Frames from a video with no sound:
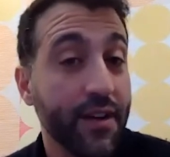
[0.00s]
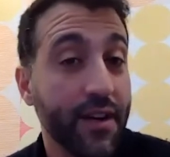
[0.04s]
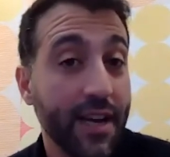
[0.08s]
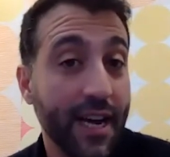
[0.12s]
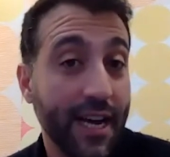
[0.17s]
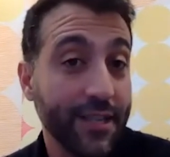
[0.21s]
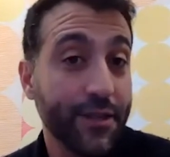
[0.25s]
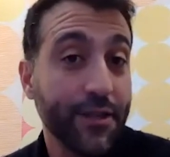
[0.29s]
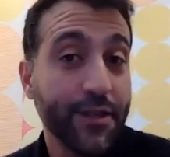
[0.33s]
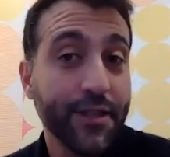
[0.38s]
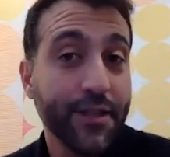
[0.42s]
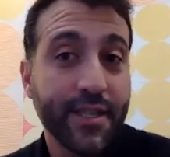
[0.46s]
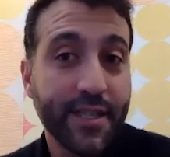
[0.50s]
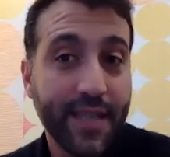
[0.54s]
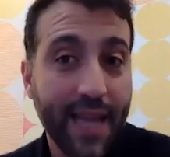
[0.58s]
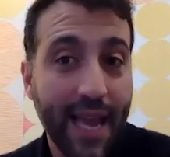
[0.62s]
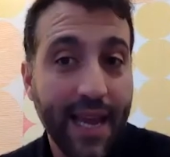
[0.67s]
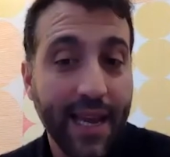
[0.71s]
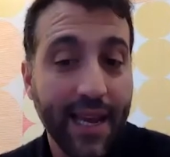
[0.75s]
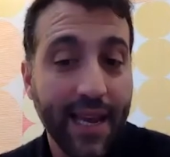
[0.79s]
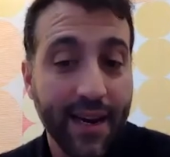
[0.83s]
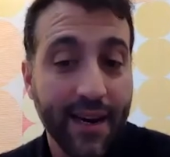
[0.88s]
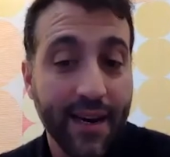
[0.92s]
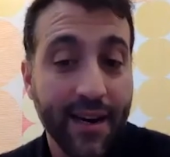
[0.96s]
I shouldn't stay
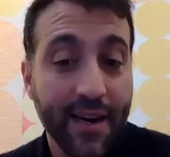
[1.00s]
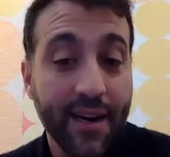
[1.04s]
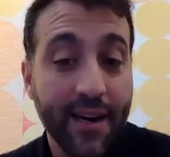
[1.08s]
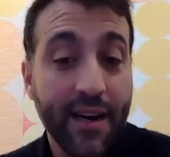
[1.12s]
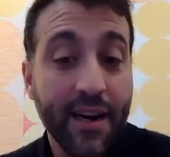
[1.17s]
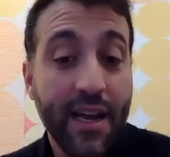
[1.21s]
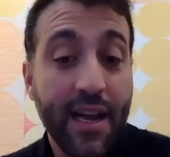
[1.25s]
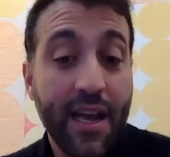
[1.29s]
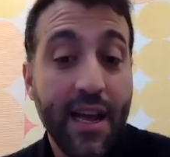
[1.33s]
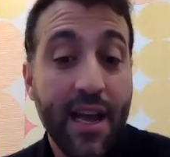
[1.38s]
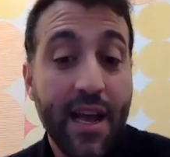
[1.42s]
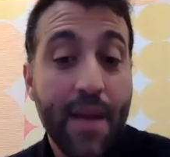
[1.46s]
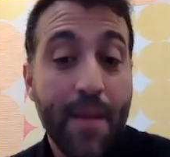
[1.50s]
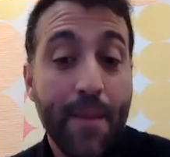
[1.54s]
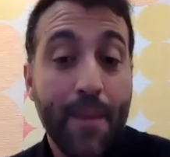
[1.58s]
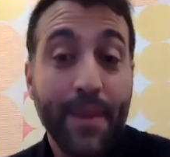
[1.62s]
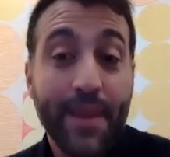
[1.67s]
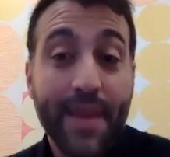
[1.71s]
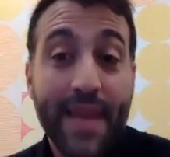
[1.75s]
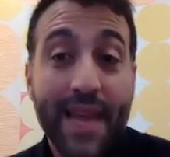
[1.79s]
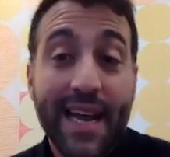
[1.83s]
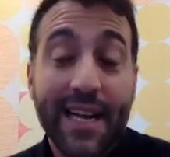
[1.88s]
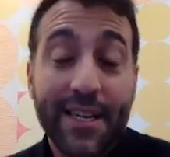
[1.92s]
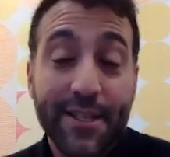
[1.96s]
here. But
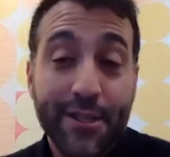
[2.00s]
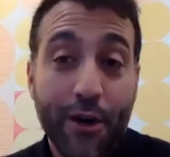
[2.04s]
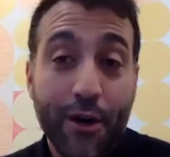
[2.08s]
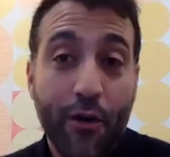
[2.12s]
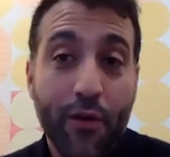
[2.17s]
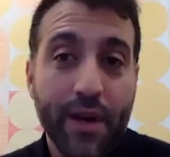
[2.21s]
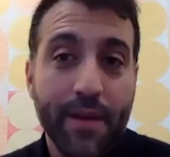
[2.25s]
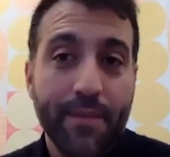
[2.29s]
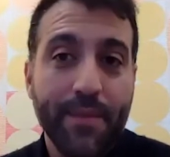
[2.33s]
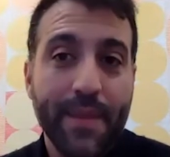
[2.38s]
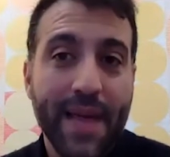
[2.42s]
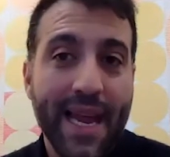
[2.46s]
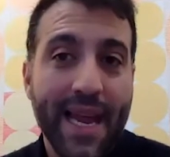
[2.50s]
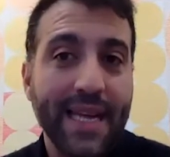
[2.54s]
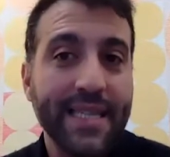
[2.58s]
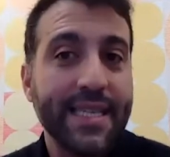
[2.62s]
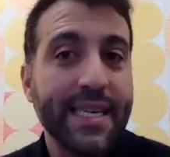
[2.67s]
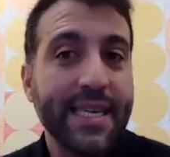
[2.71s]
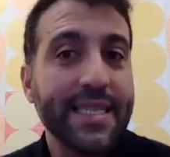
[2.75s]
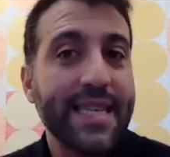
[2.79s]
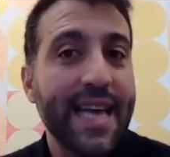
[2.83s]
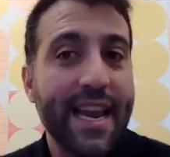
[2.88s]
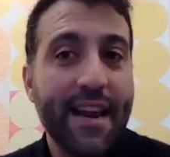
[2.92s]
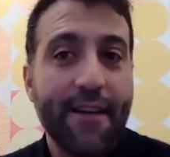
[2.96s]
then I told him that I
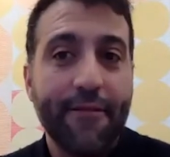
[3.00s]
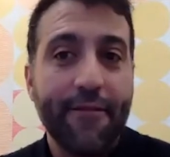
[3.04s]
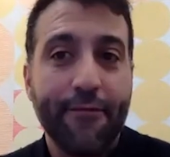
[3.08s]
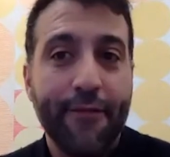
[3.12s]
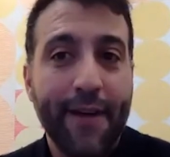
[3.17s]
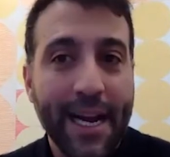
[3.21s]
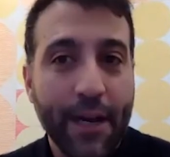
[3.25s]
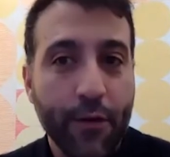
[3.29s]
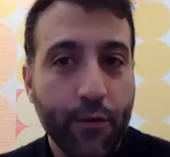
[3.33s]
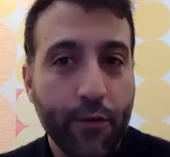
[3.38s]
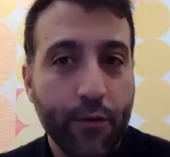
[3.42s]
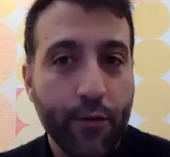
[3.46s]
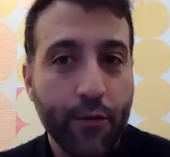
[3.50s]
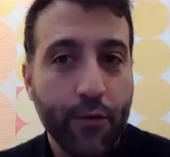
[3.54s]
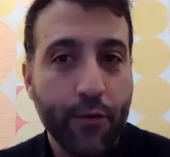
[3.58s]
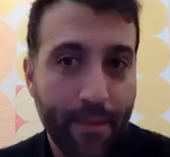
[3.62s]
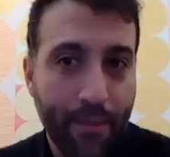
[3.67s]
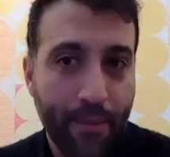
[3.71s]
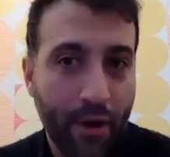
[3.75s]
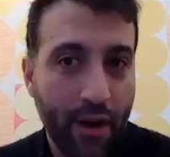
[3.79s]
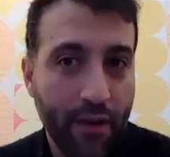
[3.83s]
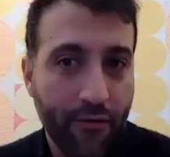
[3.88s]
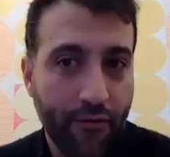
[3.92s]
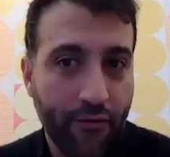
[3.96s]
just had a fight with my
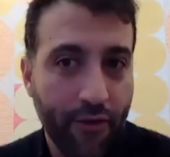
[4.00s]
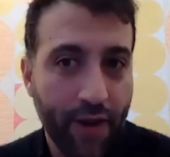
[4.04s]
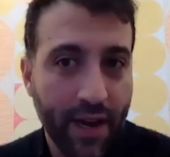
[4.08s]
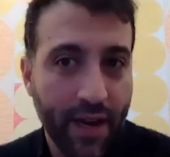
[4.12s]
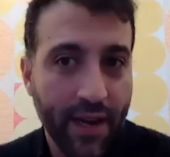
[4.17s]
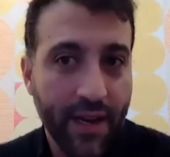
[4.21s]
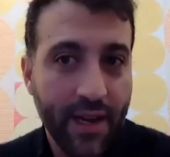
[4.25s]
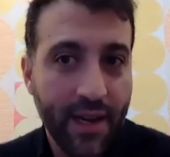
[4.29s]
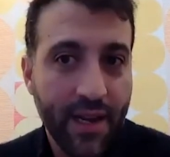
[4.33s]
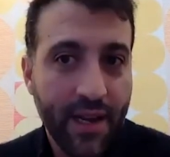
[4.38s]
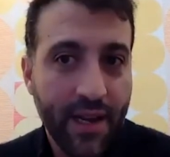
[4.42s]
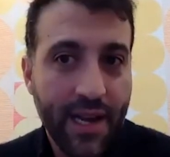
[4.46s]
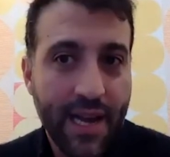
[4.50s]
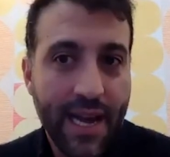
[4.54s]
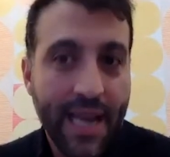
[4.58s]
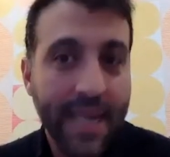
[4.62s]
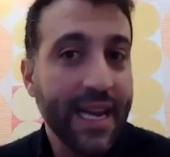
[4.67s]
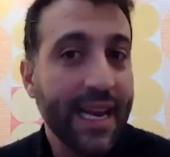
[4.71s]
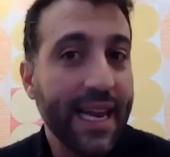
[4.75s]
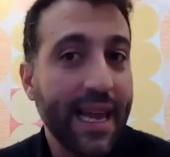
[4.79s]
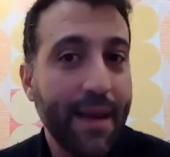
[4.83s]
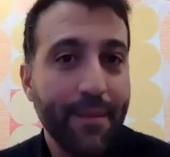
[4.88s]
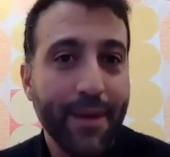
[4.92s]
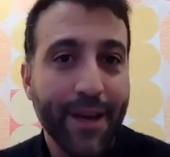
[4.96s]
boyfriend, and he
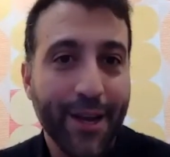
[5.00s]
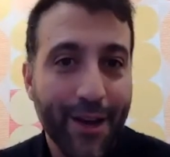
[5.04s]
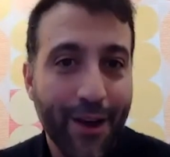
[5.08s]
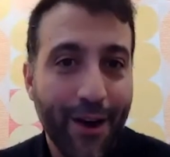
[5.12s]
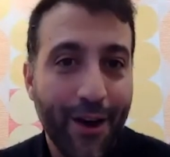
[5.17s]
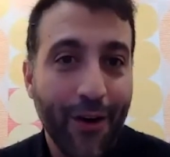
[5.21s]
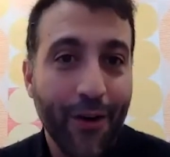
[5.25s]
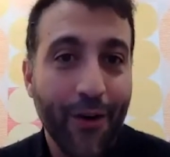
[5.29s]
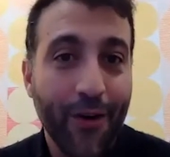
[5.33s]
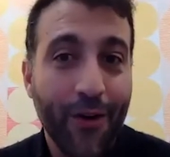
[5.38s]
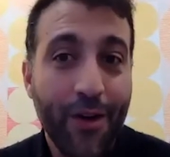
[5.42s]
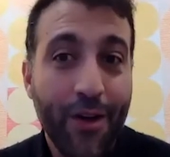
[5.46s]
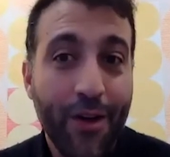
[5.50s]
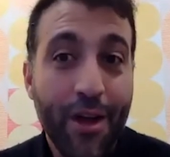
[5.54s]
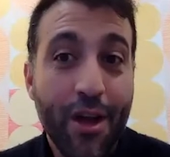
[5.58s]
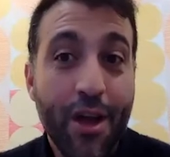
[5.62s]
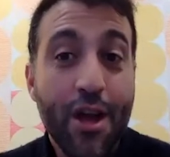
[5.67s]
let me go.